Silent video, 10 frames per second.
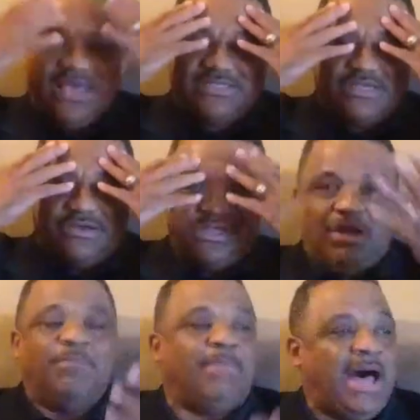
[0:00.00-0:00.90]
And so
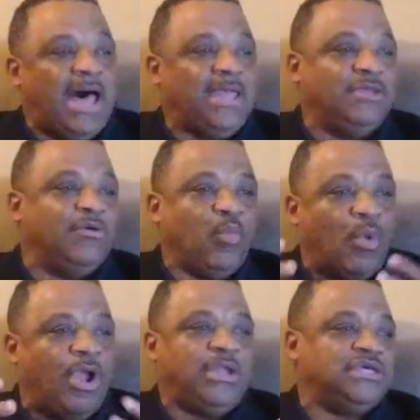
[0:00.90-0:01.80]
your mind, you're
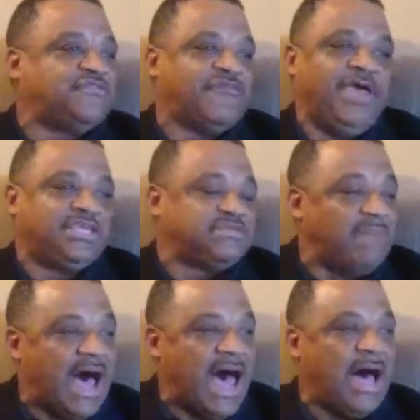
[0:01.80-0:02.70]
wearing this fake
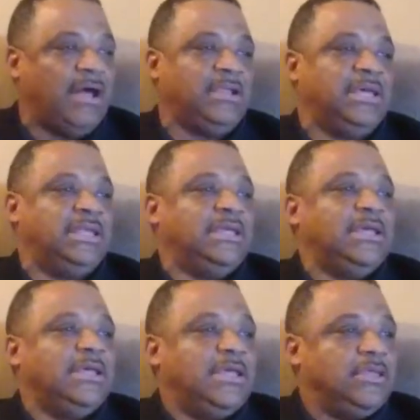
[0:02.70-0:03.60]
smile, and
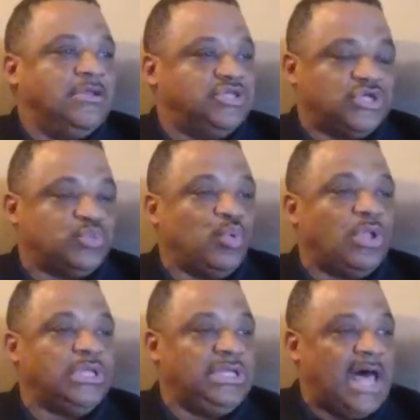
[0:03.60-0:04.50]
you're just
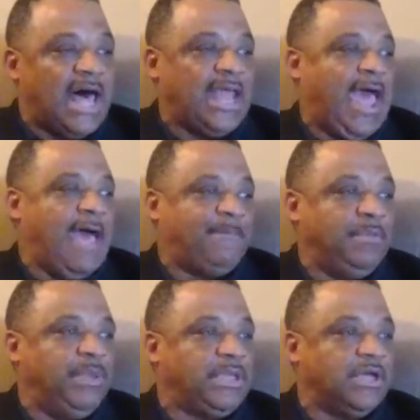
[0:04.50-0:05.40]
really not happy
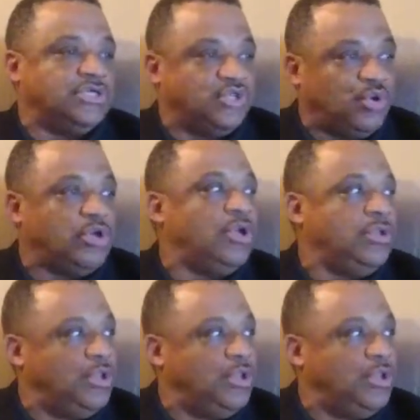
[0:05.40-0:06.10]
because you